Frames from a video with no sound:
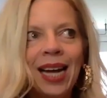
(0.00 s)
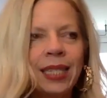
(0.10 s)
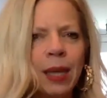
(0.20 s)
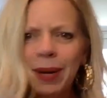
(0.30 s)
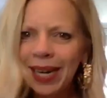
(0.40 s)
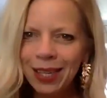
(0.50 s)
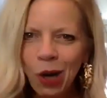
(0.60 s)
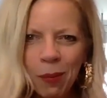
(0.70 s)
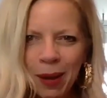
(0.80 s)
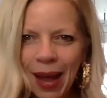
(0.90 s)
Somebody
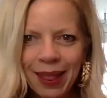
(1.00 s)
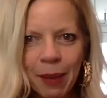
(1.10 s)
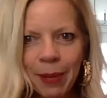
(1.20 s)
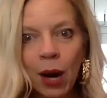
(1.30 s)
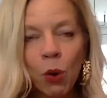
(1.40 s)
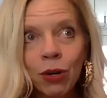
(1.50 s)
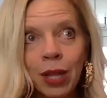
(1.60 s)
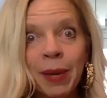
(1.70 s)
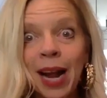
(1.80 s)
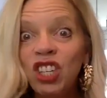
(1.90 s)
told me about them and I ordered
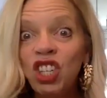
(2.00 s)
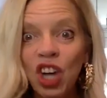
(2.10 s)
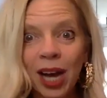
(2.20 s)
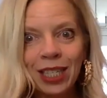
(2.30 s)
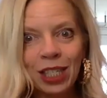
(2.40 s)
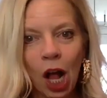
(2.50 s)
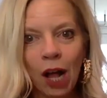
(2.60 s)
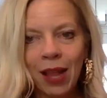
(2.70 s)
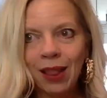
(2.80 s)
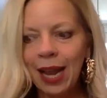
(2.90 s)
them and I just saw
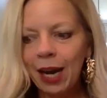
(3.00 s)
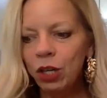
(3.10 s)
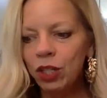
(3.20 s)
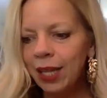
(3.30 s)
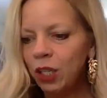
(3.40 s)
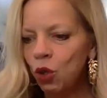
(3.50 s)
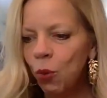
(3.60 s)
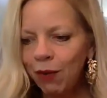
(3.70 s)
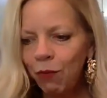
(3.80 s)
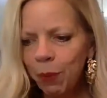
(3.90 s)
that it's a
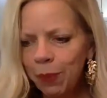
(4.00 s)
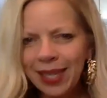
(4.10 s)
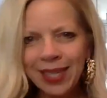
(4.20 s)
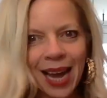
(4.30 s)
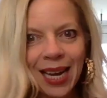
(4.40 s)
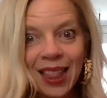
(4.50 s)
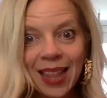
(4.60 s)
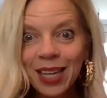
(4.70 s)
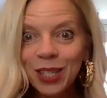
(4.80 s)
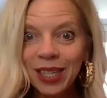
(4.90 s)
24-piece set and I
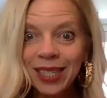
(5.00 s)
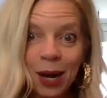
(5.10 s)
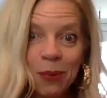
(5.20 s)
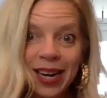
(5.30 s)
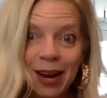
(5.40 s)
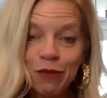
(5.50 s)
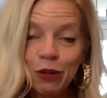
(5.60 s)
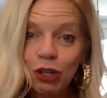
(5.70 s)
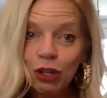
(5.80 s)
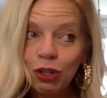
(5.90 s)
think it's on sale right now for
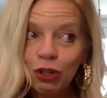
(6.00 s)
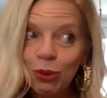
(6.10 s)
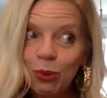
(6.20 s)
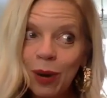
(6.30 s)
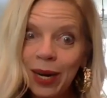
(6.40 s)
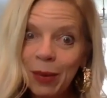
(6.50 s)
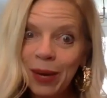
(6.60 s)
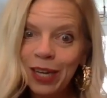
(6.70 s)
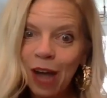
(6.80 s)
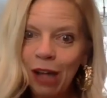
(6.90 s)

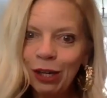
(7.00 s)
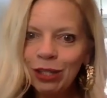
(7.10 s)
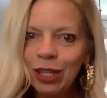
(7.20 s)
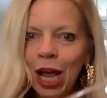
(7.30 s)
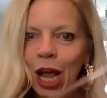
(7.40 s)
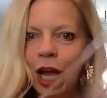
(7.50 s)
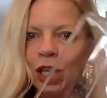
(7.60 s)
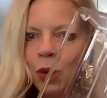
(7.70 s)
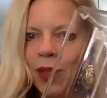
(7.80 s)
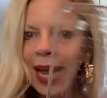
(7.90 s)
$21.
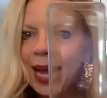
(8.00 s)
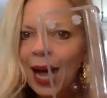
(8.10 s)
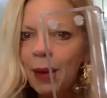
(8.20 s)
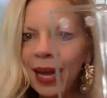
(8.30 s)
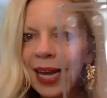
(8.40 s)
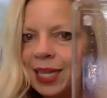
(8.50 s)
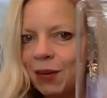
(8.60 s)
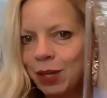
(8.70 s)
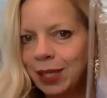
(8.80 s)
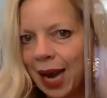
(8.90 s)
So they come in
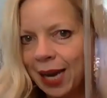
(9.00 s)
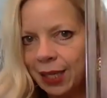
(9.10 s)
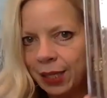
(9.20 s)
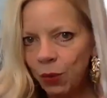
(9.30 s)
different sizes.